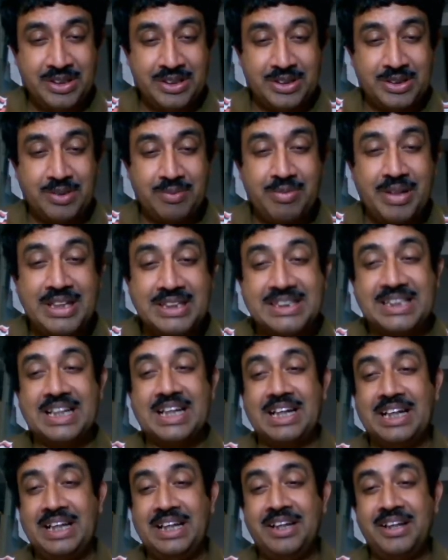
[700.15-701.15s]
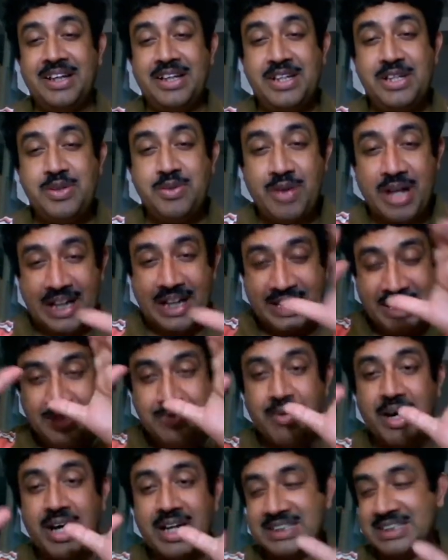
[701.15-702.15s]
So basically, you can
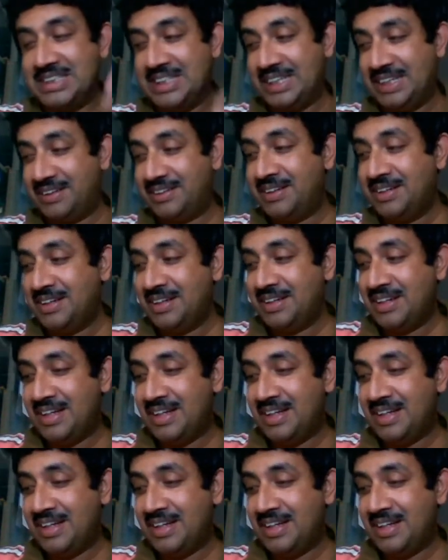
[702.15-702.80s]
imagine